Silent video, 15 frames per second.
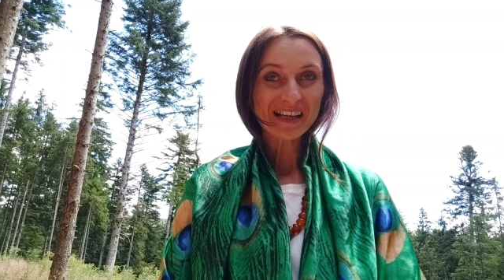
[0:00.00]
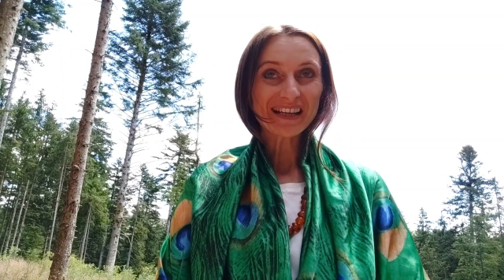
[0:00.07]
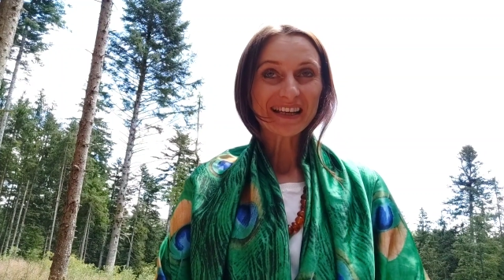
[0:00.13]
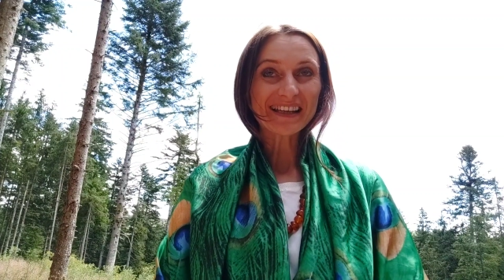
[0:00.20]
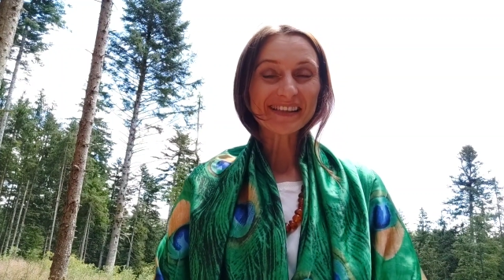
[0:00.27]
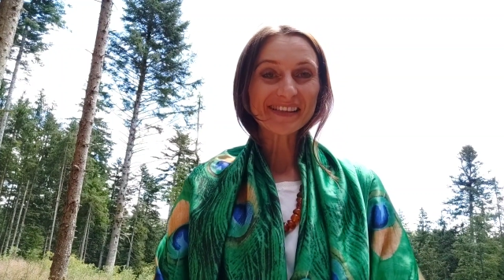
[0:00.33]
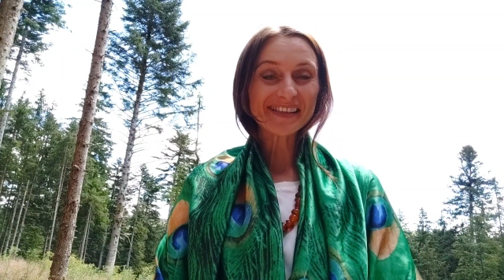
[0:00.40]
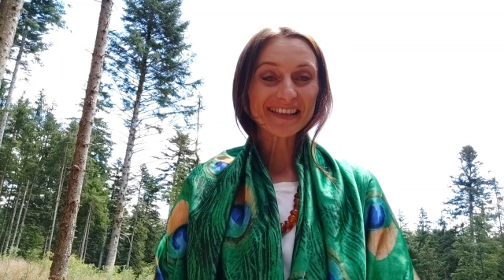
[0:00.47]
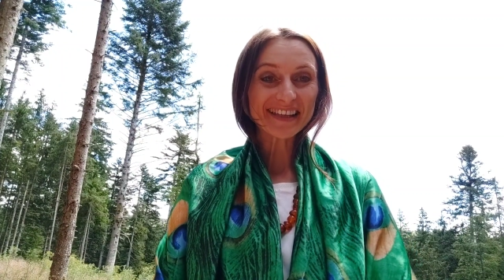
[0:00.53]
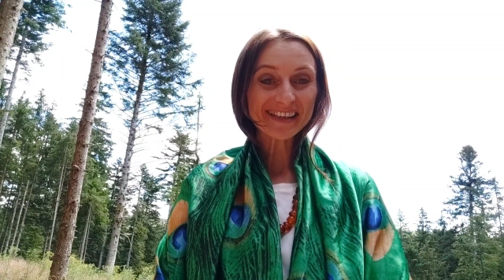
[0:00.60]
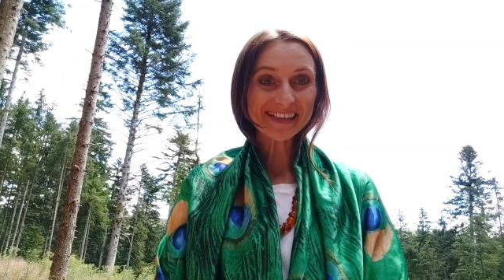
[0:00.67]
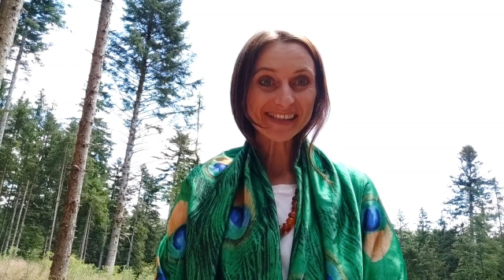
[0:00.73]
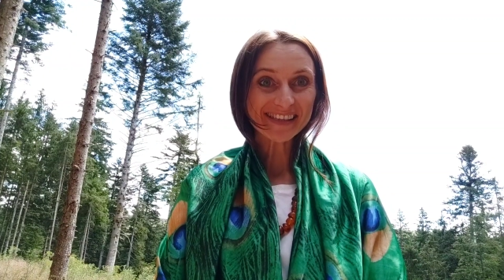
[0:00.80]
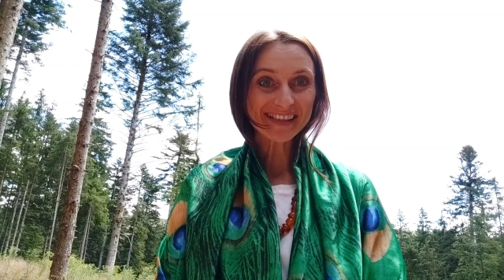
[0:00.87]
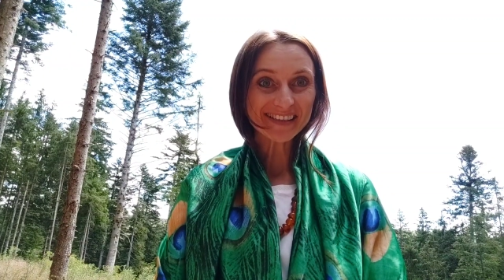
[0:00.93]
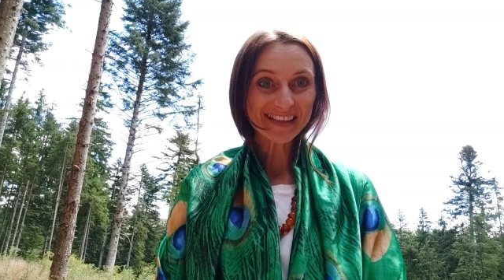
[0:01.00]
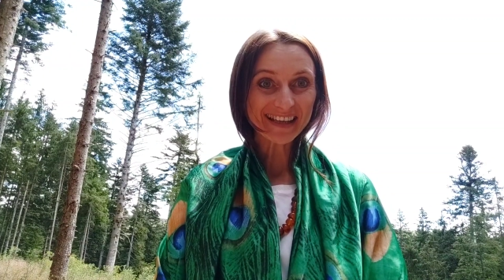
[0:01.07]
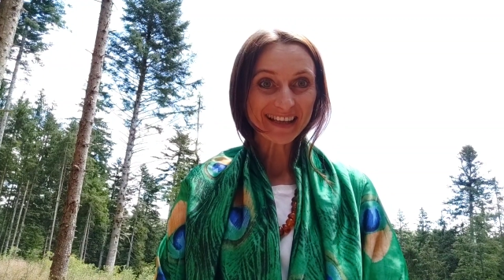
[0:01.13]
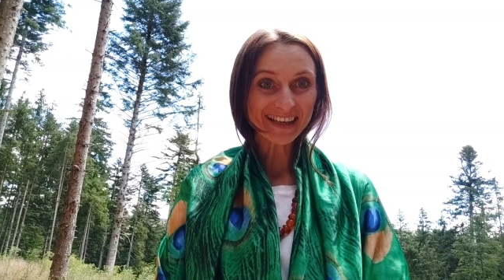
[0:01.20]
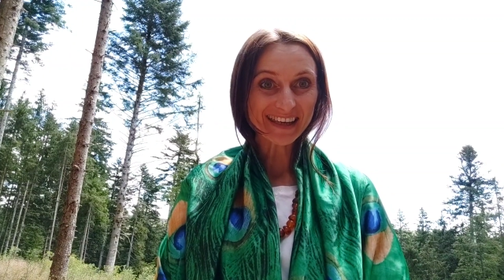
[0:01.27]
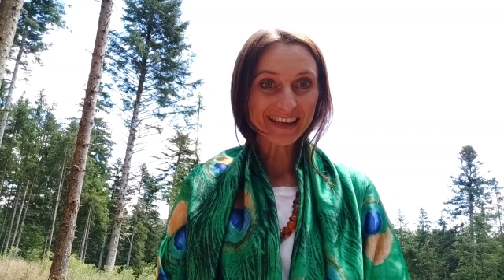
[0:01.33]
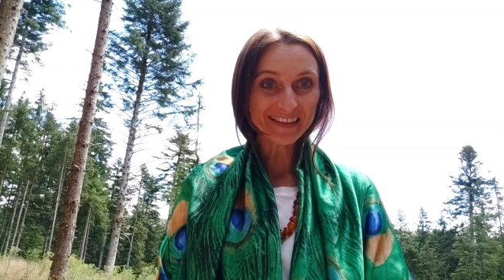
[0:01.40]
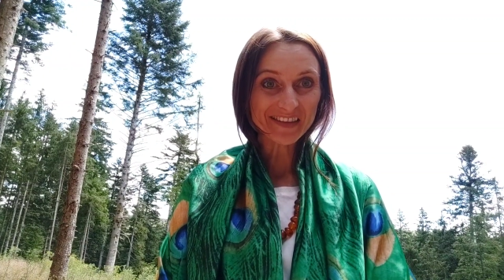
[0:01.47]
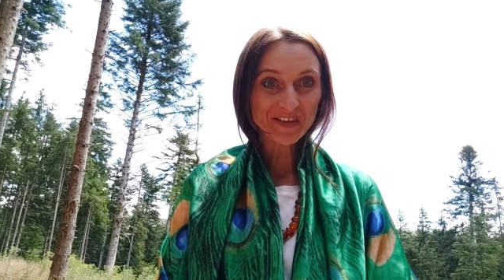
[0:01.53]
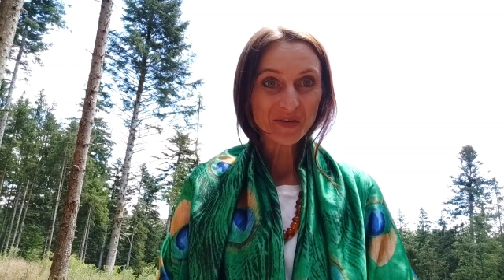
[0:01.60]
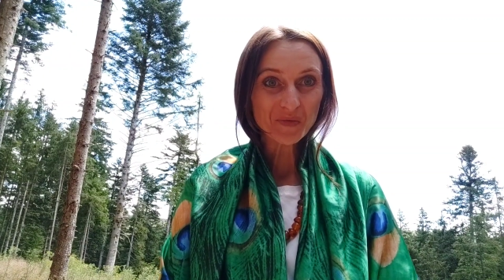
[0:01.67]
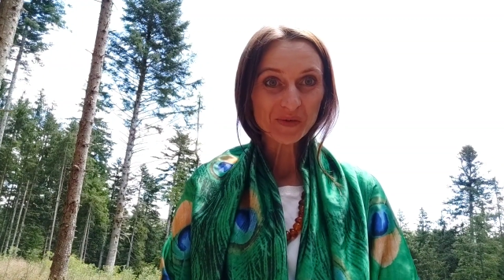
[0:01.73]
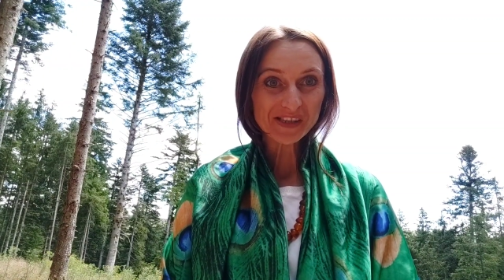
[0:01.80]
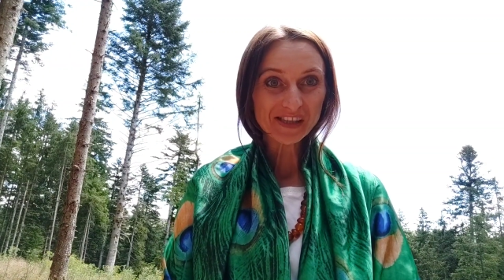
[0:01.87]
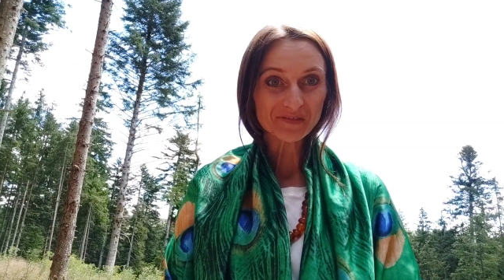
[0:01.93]
Let's kickstart again
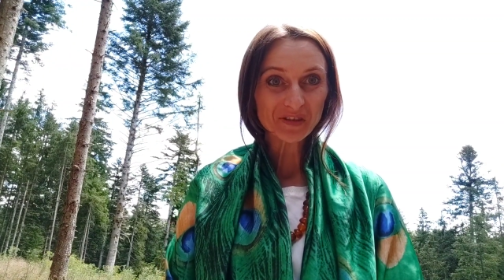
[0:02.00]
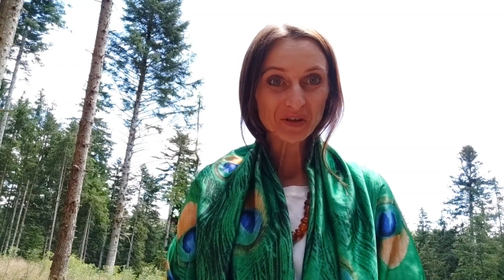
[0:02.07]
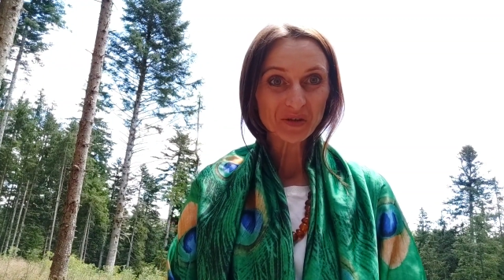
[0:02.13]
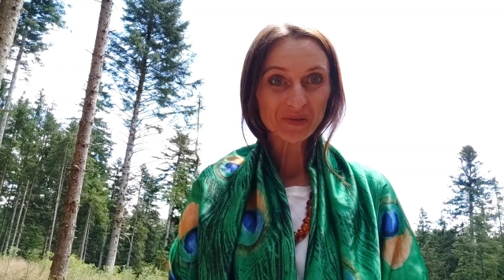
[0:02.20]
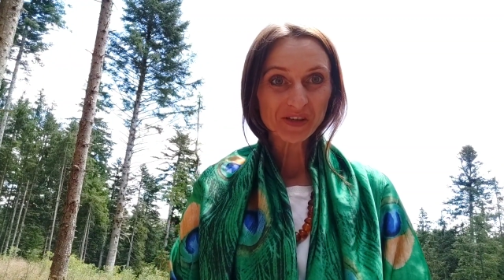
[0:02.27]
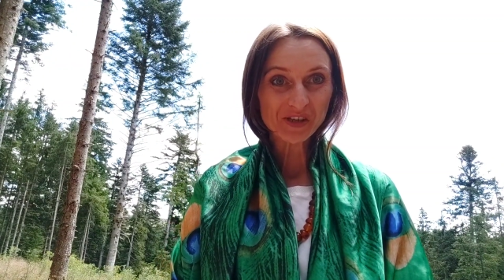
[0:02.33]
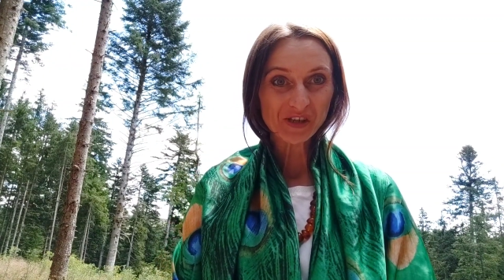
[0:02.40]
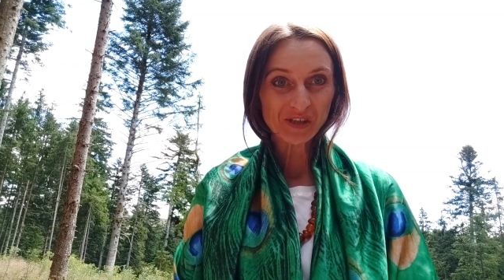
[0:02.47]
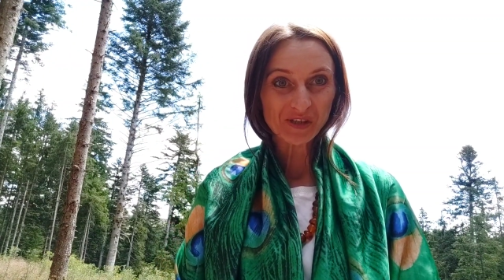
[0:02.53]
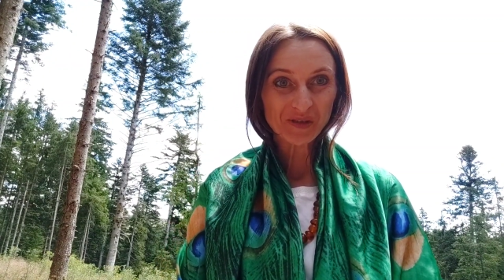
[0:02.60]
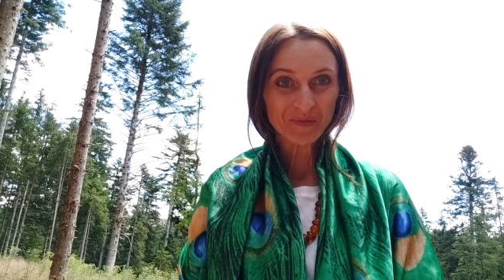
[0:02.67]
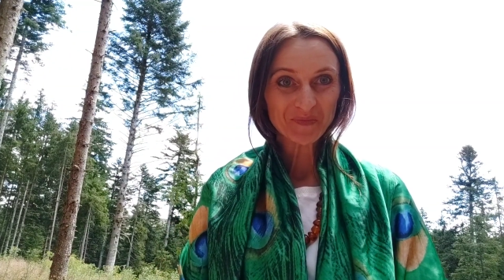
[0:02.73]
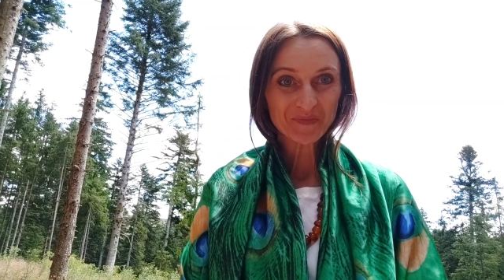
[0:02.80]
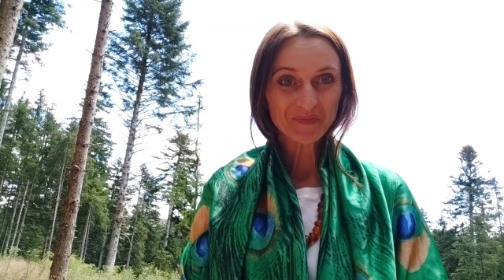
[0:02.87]
with a few questions.